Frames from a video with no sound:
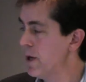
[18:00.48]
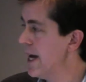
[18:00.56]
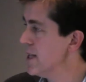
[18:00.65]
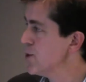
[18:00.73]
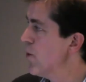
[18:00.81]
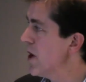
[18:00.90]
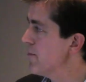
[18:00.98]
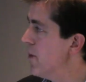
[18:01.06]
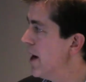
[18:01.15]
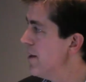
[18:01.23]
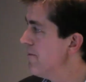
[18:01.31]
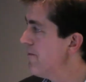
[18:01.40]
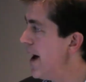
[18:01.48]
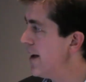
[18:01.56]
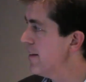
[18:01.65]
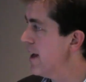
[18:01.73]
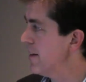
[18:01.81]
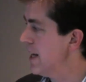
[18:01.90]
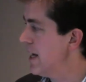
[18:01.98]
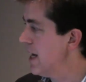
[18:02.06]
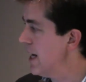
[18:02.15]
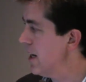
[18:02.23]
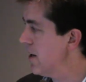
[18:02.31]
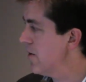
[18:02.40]
implants work by the fact that
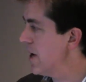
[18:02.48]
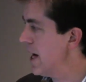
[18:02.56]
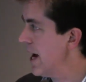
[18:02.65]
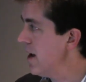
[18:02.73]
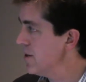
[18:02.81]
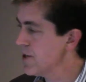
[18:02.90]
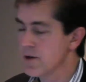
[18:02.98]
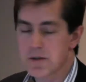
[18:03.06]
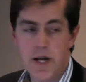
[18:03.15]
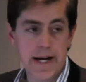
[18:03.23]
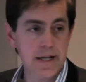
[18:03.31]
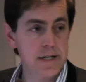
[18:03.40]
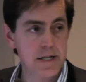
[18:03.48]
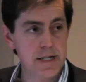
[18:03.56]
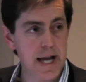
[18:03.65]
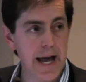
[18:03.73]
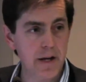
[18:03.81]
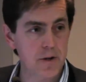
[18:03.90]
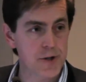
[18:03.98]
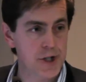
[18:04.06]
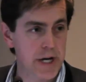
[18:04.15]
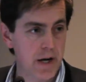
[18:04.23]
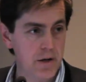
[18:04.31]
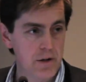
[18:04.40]
the inner ear, so it's like a snail
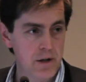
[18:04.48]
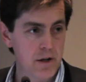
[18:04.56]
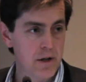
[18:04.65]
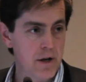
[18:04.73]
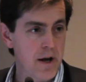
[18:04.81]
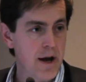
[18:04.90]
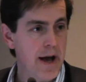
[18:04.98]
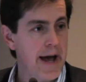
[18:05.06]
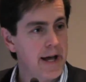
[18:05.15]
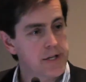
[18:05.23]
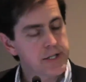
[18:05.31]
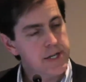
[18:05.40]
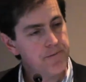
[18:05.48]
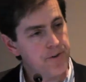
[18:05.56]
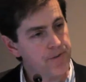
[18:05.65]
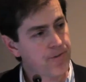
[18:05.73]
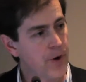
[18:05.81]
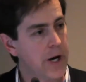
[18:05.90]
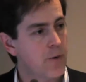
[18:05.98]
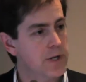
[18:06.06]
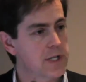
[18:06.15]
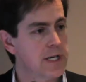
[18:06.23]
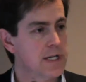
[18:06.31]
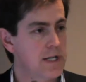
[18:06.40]
shell, has different
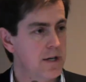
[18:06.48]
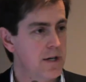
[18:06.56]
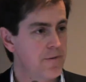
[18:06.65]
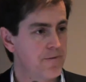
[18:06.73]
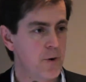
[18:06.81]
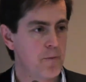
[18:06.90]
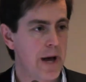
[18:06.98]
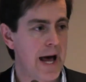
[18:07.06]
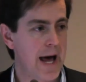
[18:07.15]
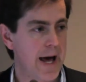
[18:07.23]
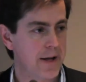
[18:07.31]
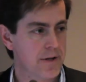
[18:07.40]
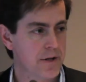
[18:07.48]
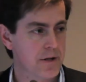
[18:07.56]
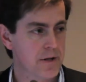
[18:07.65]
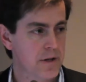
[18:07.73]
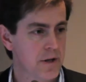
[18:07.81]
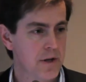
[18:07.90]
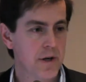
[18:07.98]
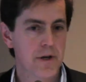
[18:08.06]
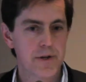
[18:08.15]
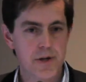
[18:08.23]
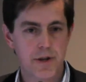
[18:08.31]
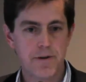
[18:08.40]
frequencies in different parts.
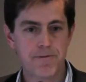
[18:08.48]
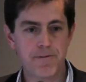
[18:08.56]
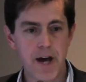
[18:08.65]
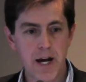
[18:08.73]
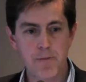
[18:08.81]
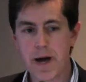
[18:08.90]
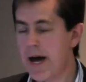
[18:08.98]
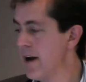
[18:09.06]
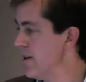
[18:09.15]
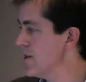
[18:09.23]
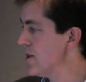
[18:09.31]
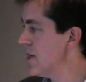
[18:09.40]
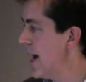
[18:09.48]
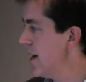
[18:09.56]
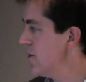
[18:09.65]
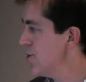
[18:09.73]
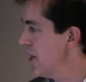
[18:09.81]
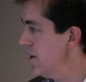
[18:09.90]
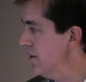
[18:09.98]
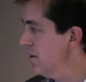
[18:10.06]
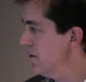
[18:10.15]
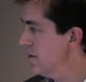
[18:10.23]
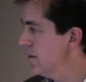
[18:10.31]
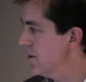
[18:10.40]
So the fatter part of the snail
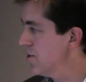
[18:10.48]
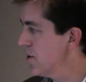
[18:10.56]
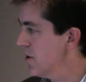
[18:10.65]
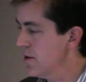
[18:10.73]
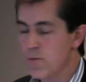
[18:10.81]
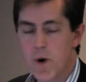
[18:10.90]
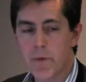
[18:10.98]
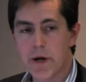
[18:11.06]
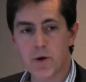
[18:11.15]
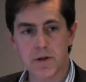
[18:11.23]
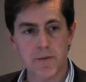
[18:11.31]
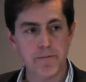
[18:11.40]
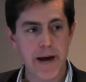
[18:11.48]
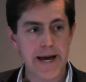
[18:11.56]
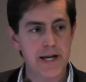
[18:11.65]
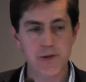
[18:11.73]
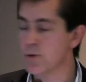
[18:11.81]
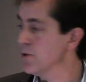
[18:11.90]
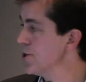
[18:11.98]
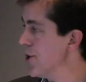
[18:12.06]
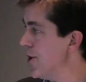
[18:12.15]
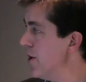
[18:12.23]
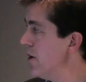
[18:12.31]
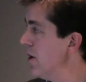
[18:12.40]
shell, the sort of what we call the
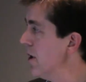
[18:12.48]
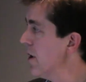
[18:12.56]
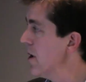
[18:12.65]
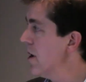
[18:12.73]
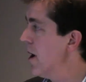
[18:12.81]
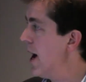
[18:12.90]
basal turn,